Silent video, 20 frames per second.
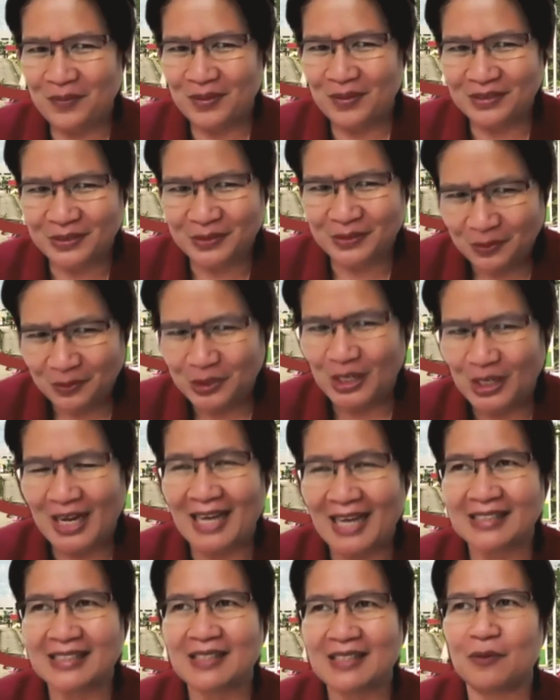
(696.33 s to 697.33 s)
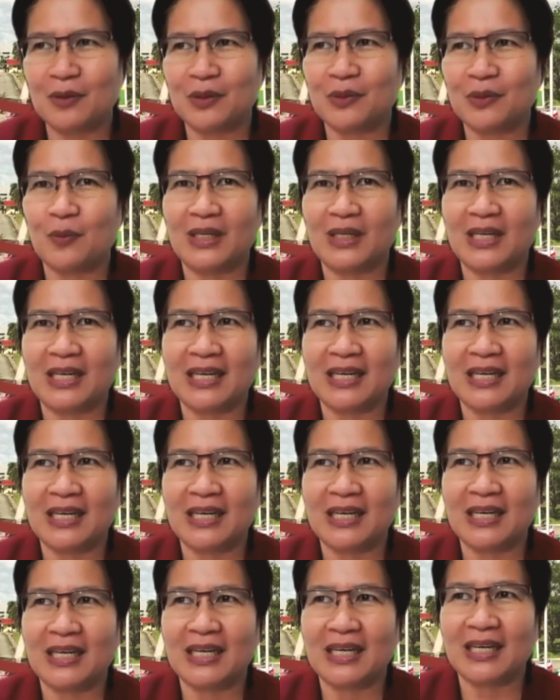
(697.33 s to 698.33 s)
socializing with one another,
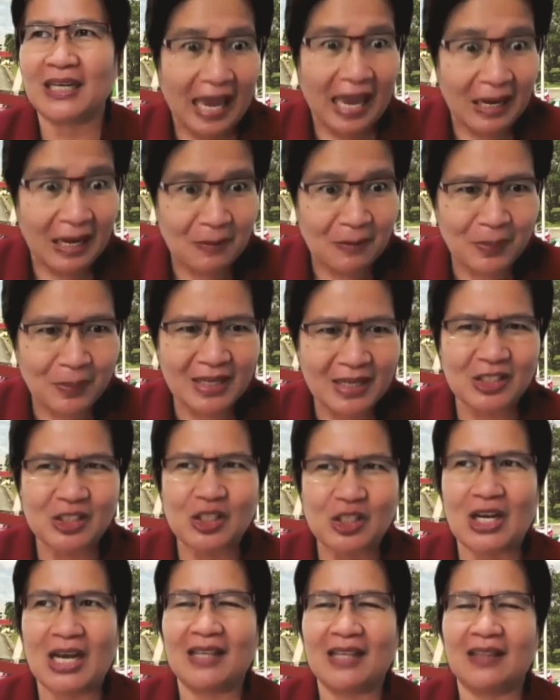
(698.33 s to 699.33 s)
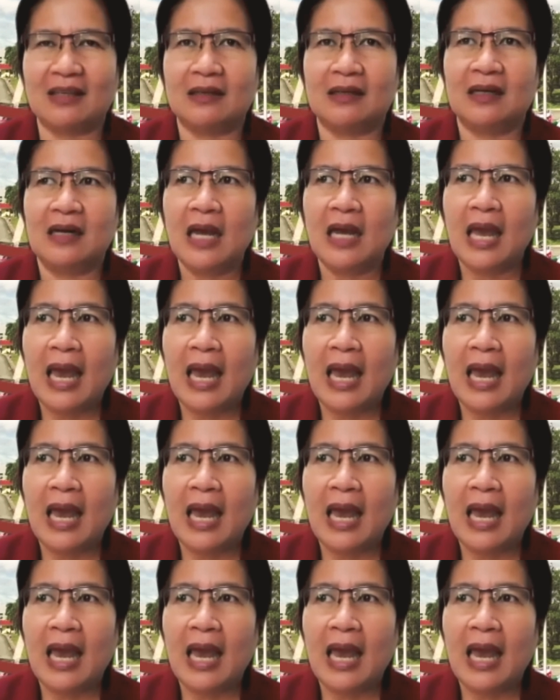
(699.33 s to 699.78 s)
helping each other,